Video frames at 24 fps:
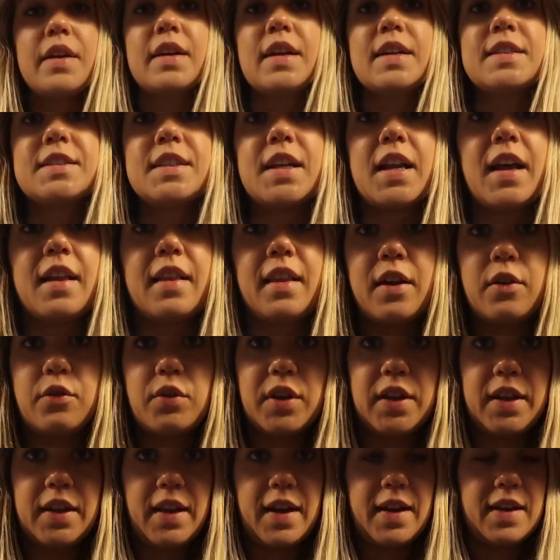Like I said, I like
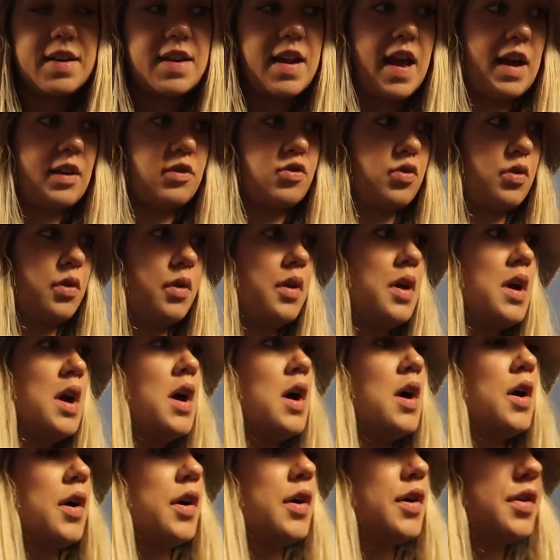really like natural
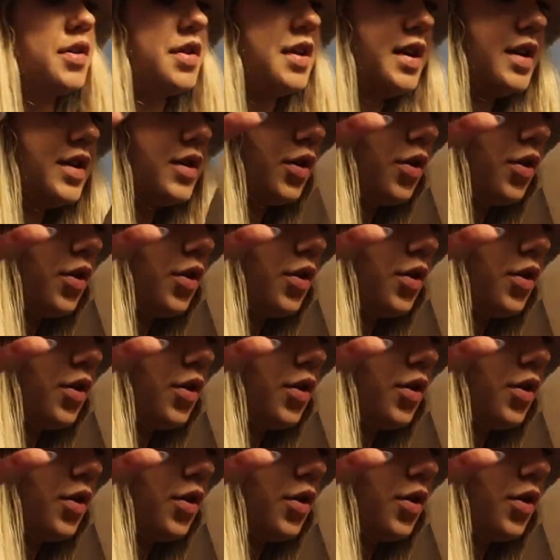earthy